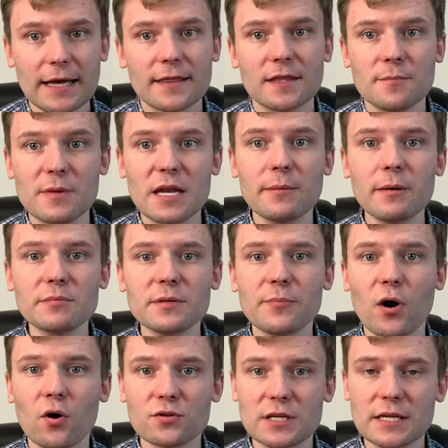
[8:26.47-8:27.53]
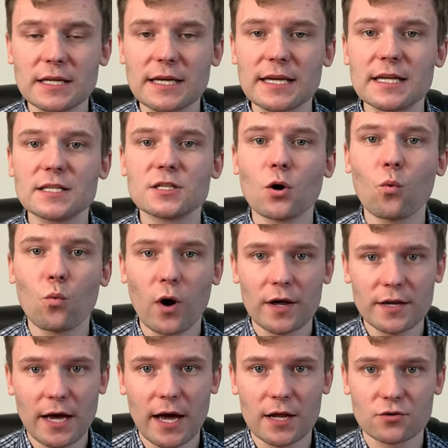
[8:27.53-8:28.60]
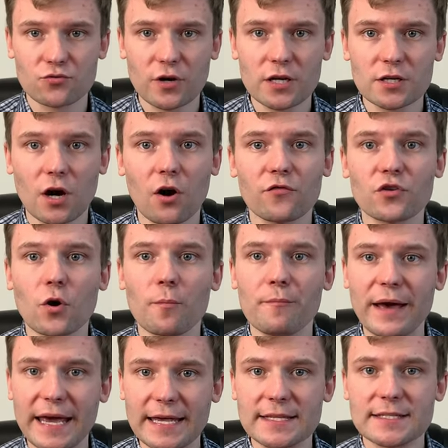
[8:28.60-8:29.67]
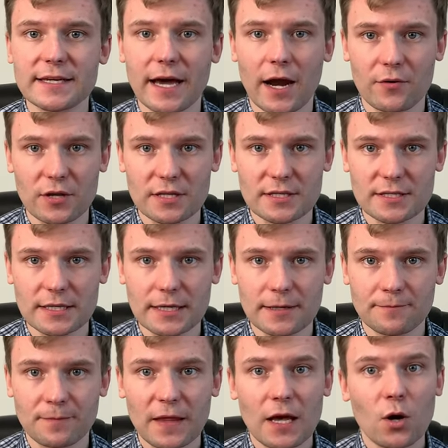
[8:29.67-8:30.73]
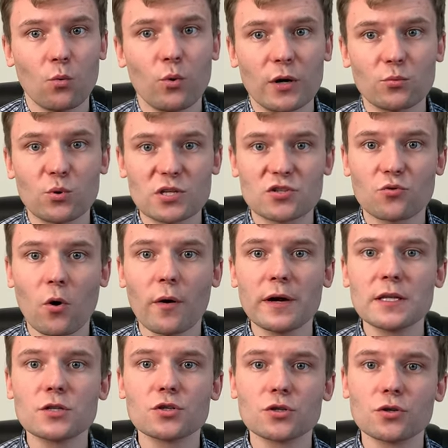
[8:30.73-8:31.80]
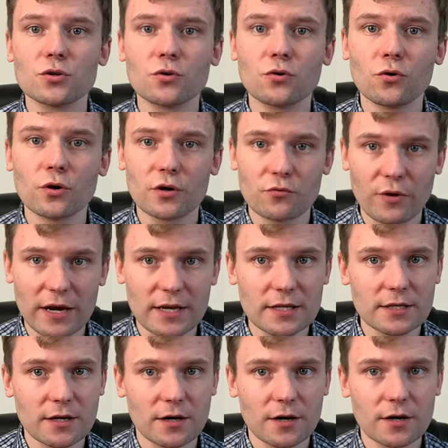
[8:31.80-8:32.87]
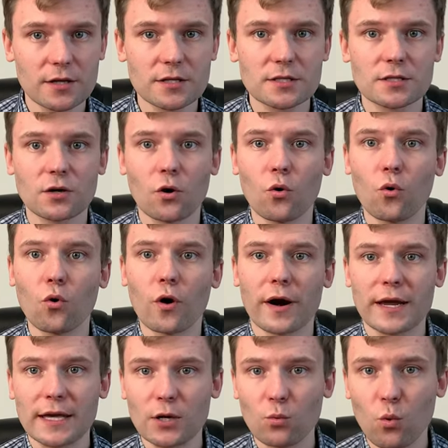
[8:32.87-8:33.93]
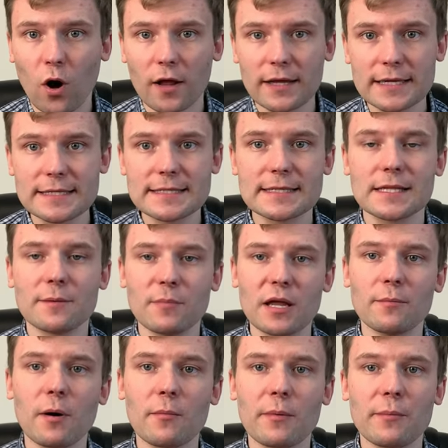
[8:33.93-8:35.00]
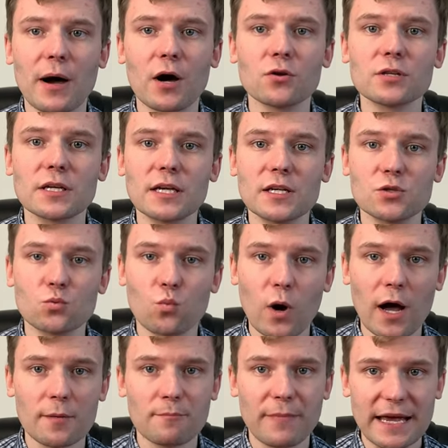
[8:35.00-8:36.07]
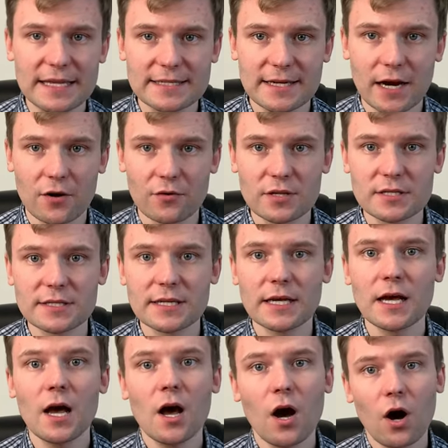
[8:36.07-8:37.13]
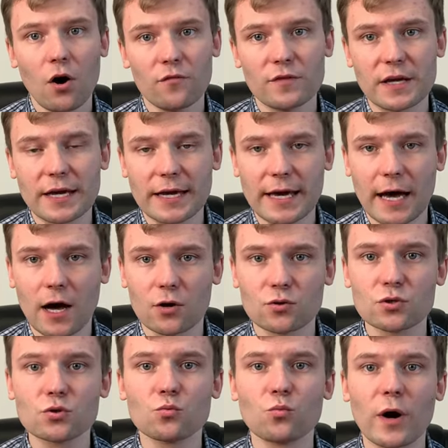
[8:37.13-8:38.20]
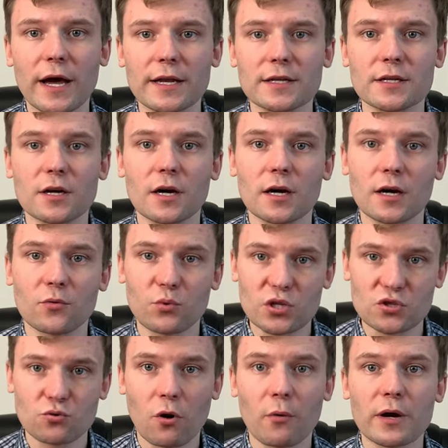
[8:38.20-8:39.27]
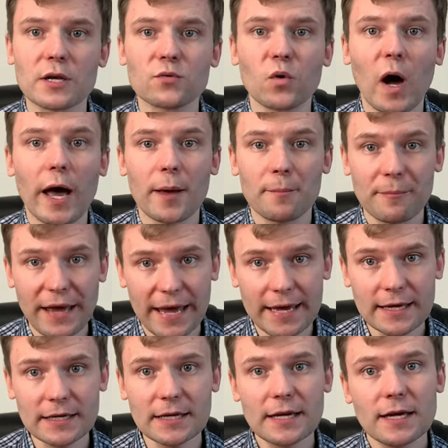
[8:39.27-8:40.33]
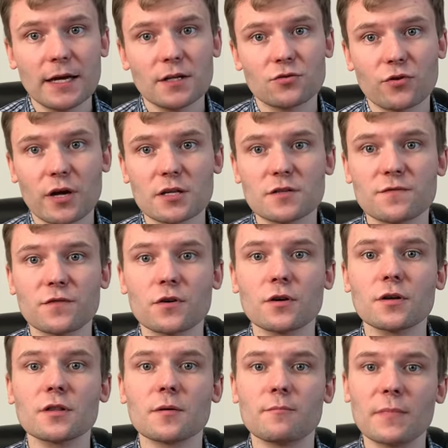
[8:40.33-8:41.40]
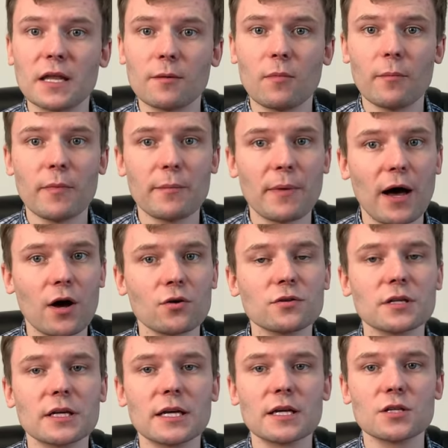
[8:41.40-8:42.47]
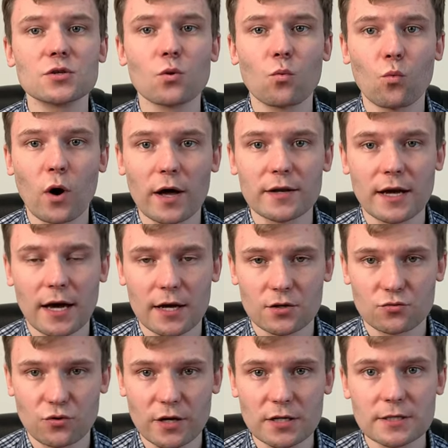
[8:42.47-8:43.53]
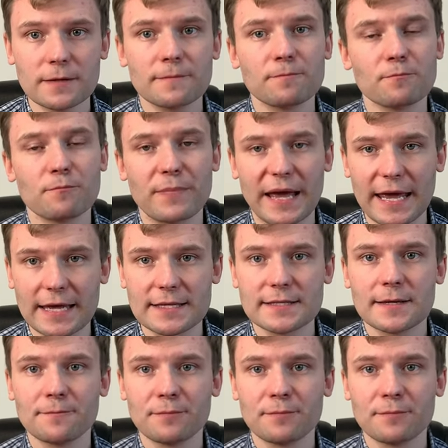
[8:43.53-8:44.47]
The minimum deposit is 100 of your base currency. When withdrawing to credit cards or e-wallets, the minimum amount is one base currency of the account. When uh, withdrawing via bank transfer, the minimum amount is 100 base